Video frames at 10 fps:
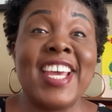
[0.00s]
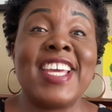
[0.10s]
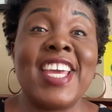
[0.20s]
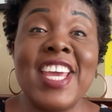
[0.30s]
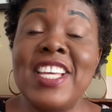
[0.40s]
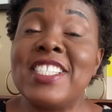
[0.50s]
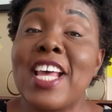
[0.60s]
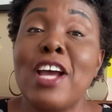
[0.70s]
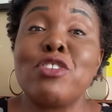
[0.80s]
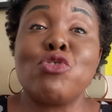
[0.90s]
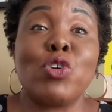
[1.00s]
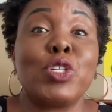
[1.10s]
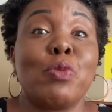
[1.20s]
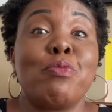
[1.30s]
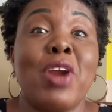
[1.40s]
Kids are drawn
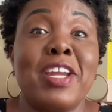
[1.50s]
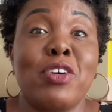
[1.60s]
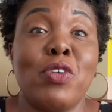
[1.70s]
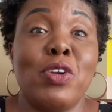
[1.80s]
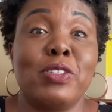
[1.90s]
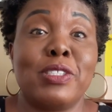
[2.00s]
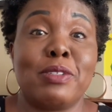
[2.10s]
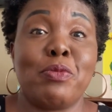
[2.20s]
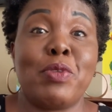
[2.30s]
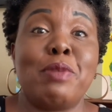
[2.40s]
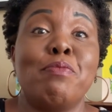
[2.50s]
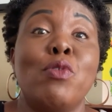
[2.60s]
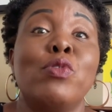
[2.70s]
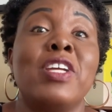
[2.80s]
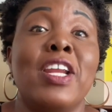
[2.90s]
to bright colors with
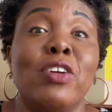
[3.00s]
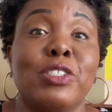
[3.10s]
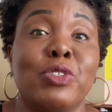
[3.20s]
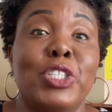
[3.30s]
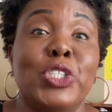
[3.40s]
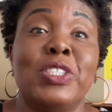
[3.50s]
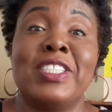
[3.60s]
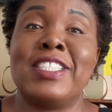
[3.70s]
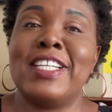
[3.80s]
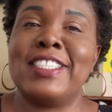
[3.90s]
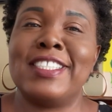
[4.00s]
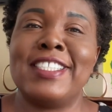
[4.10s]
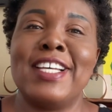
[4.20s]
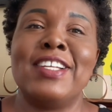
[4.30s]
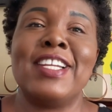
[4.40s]
bold illustrations that
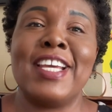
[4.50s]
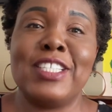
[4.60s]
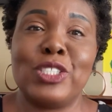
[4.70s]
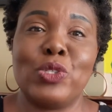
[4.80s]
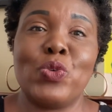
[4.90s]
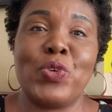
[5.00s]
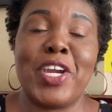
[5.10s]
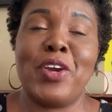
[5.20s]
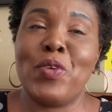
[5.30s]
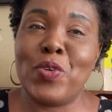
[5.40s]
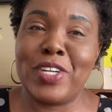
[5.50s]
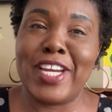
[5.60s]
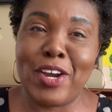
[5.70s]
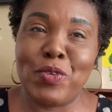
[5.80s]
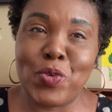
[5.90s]
tell a story on
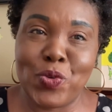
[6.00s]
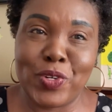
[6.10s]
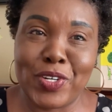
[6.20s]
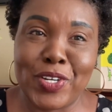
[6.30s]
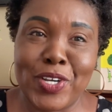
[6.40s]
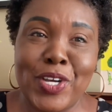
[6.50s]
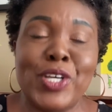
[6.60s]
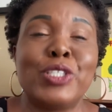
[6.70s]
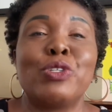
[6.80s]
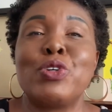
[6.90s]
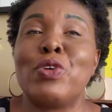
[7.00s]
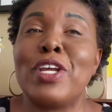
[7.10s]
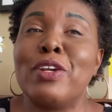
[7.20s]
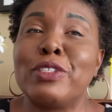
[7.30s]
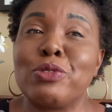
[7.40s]
their own. So your
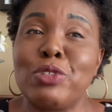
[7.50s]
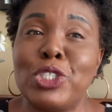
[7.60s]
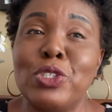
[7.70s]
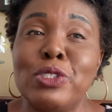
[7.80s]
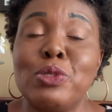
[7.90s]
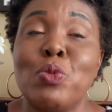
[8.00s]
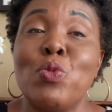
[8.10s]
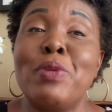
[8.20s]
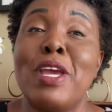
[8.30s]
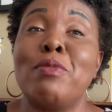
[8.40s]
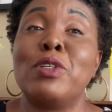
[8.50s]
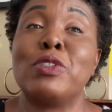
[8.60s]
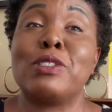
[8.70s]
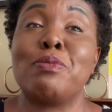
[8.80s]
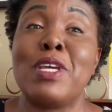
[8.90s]
illustrations will be able to
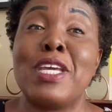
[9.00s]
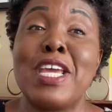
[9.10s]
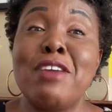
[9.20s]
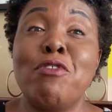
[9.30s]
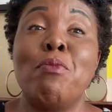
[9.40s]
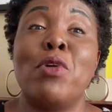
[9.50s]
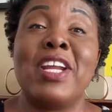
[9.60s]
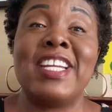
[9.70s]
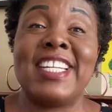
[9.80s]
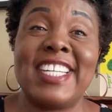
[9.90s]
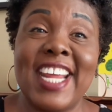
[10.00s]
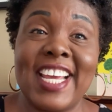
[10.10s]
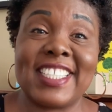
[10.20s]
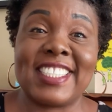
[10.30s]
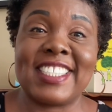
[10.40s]
speak even more than the
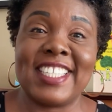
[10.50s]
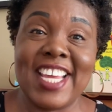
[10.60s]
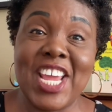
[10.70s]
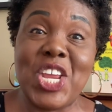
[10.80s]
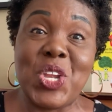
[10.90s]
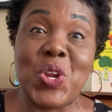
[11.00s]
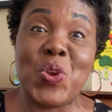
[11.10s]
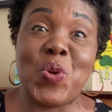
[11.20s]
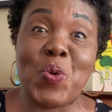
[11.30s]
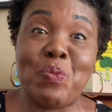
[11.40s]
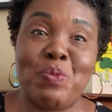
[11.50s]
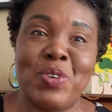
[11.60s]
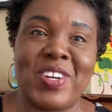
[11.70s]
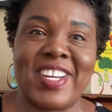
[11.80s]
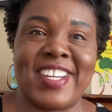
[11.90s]
text in your
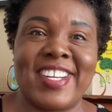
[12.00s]
book.